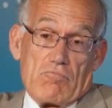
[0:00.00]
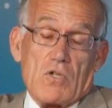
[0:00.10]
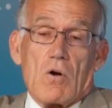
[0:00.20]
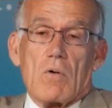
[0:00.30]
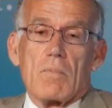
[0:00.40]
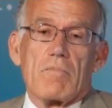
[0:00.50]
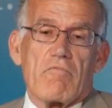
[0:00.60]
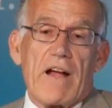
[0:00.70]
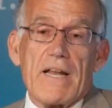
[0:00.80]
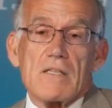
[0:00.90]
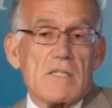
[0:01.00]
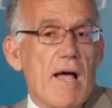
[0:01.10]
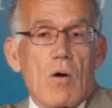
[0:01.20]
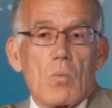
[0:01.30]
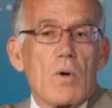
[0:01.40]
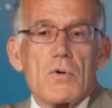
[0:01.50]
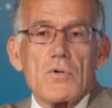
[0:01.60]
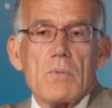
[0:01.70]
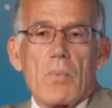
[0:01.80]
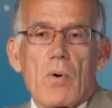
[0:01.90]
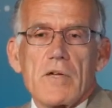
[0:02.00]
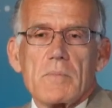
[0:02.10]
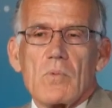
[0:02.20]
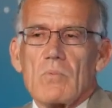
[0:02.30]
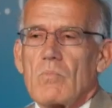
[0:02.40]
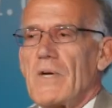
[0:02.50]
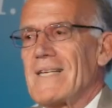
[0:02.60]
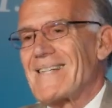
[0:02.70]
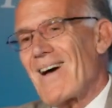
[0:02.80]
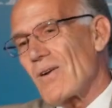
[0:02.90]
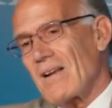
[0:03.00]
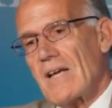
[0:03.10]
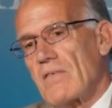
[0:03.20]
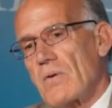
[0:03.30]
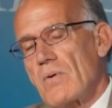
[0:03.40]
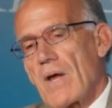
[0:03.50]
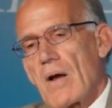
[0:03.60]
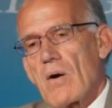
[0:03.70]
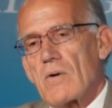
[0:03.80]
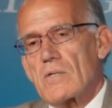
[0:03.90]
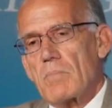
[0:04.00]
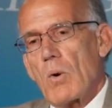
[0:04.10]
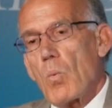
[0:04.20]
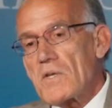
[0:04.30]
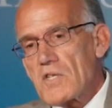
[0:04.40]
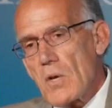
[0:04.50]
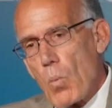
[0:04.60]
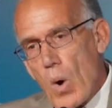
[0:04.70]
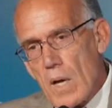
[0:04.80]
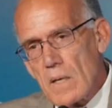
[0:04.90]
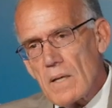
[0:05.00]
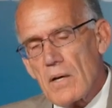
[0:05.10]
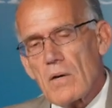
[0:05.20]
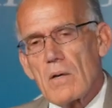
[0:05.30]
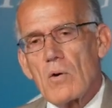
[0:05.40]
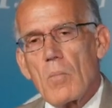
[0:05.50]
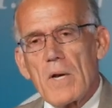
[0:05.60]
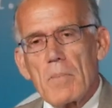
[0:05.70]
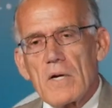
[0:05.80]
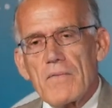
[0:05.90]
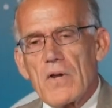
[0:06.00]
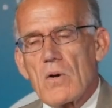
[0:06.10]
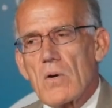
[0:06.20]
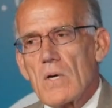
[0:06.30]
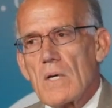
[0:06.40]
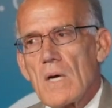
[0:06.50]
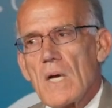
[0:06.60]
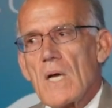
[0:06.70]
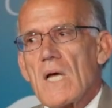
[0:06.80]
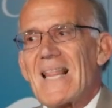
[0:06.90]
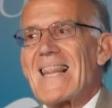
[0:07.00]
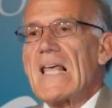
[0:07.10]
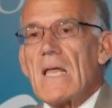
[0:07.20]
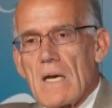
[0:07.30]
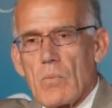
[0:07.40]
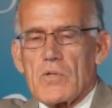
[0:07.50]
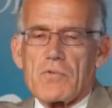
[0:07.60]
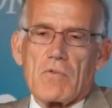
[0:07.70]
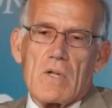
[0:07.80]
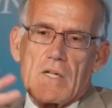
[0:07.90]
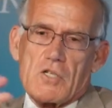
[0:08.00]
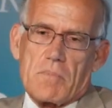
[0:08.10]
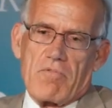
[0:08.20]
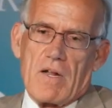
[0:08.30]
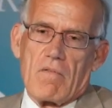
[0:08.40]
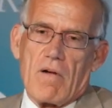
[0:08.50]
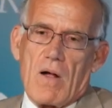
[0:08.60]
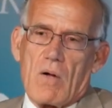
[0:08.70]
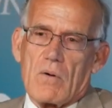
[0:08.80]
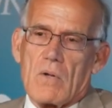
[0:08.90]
you know, ratings down one or two points, but when he's down 11, who cares? But once he won and nobody believed he could, then it was really spread around.